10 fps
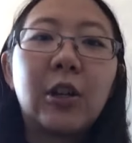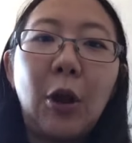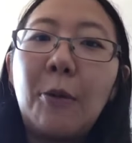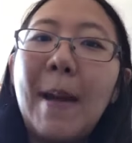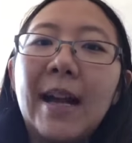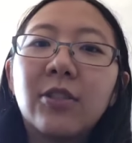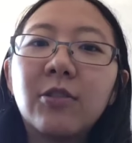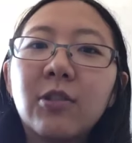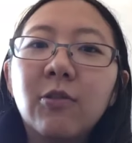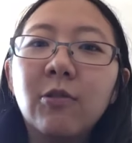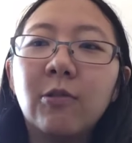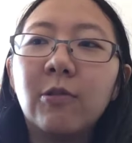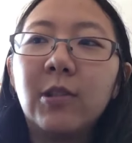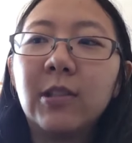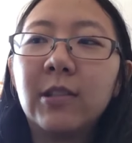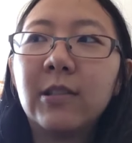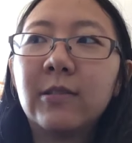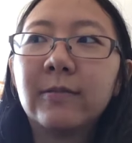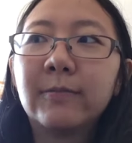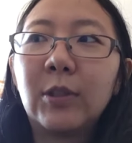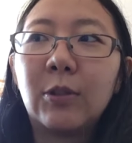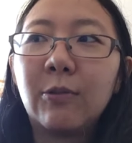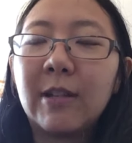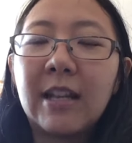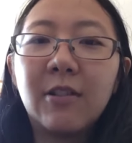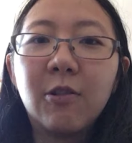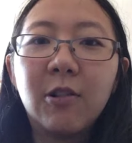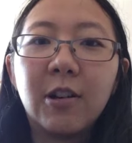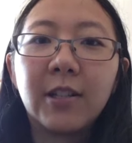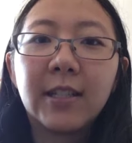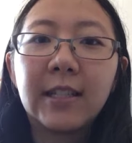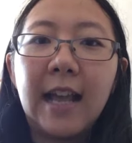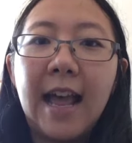go back to school to do another course.